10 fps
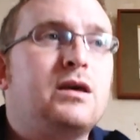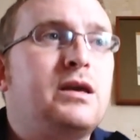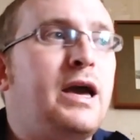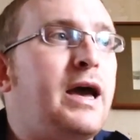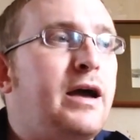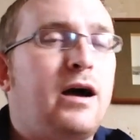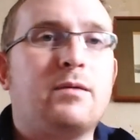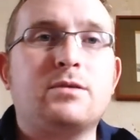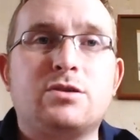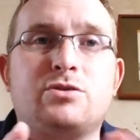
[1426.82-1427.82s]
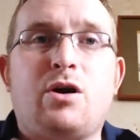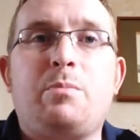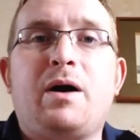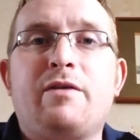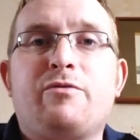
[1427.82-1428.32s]
Yeah, I'm going to
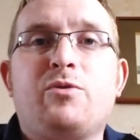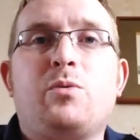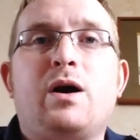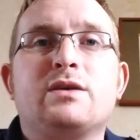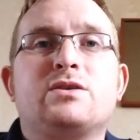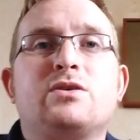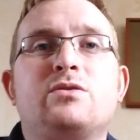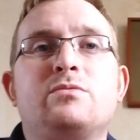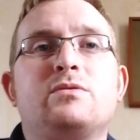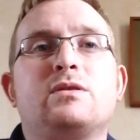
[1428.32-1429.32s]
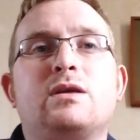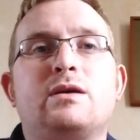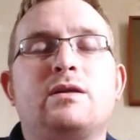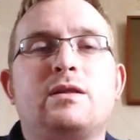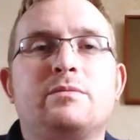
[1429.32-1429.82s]
stop buying for a while, so
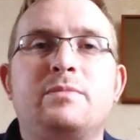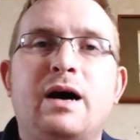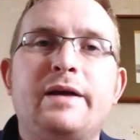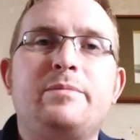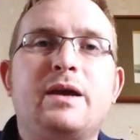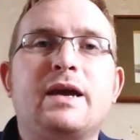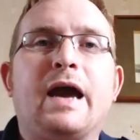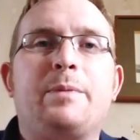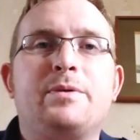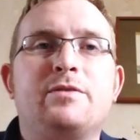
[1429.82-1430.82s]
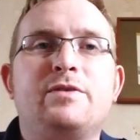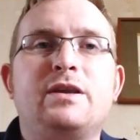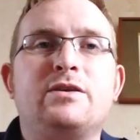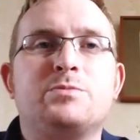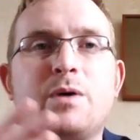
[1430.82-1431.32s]
there might be a gap in the
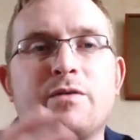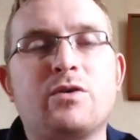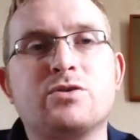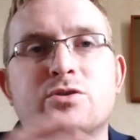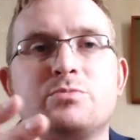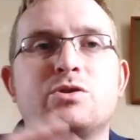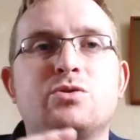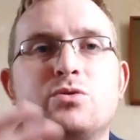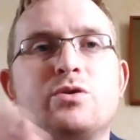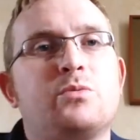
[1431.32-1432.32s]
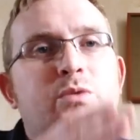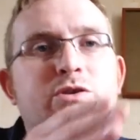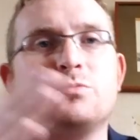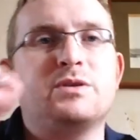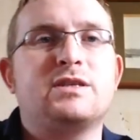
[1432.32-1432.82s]
videos, but I've got some stored up
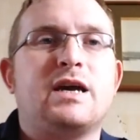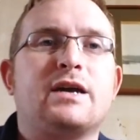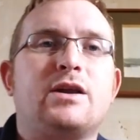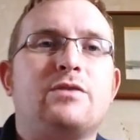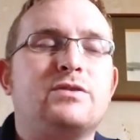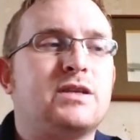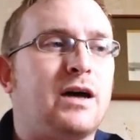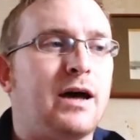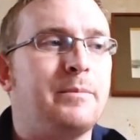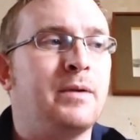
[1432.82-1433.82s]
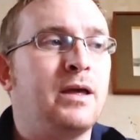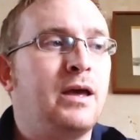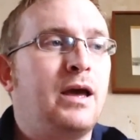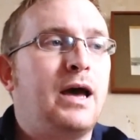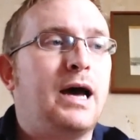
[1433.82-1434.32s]
which will be staggered over time.
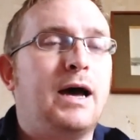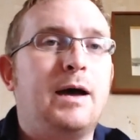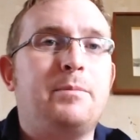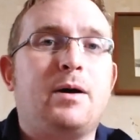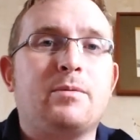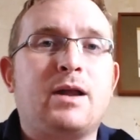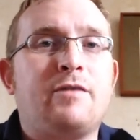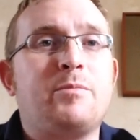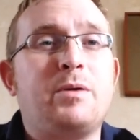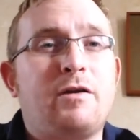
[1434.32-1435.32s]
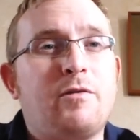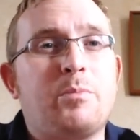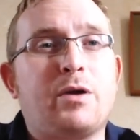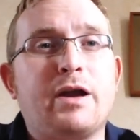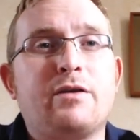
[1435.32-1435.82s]
But I'm going to have a bit of a
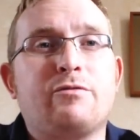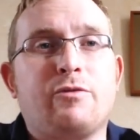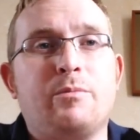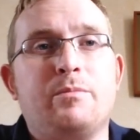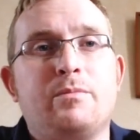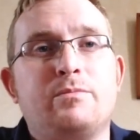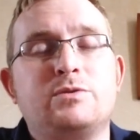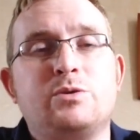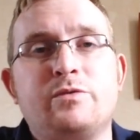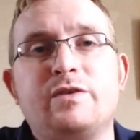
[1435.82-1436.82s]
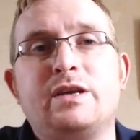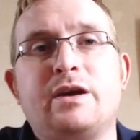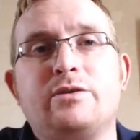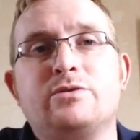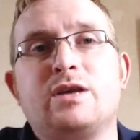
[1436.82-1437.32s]
break from doing
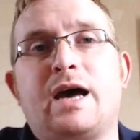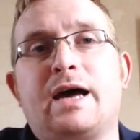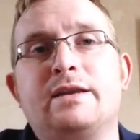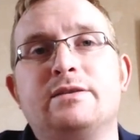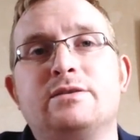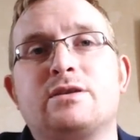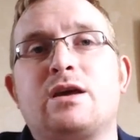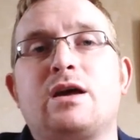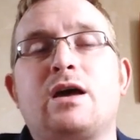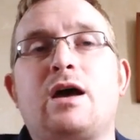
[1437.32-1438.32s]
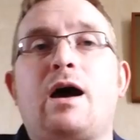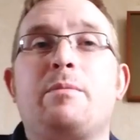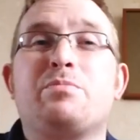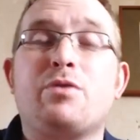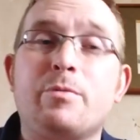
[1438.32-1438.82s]
videos, and
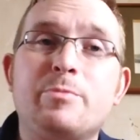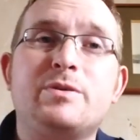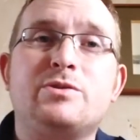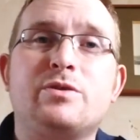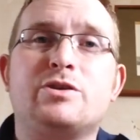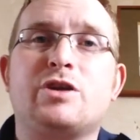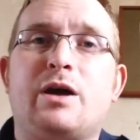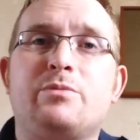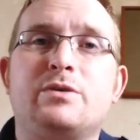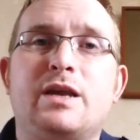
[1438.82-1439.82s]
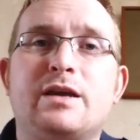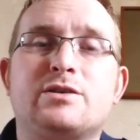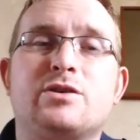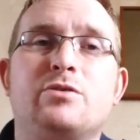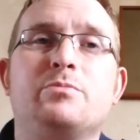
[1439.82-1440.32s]
I'll probably be doing a chat with Nick
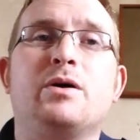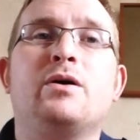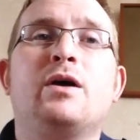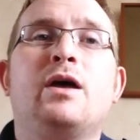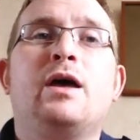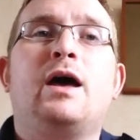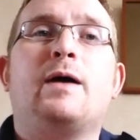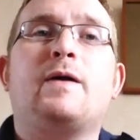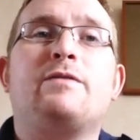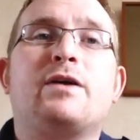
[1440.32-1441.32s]
soon, but I'm going to